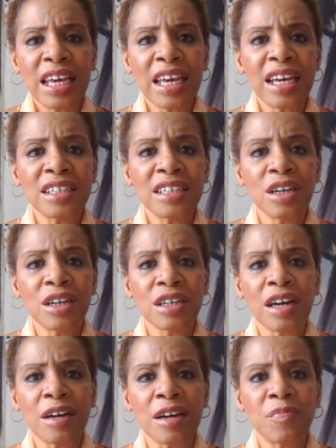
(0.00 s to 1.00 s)
and
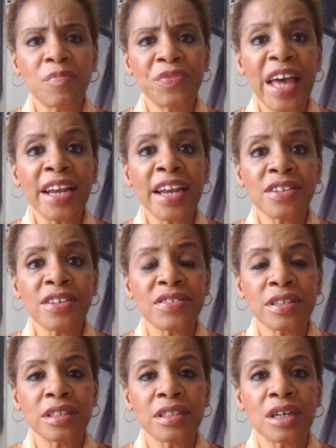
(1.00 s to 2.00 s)
um, that
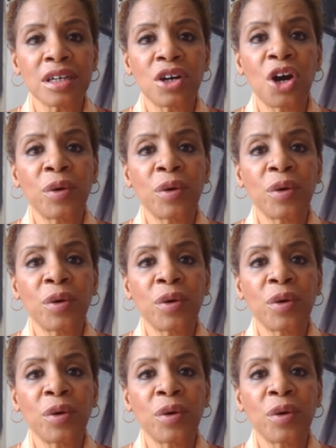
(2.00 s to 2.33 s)
is uh,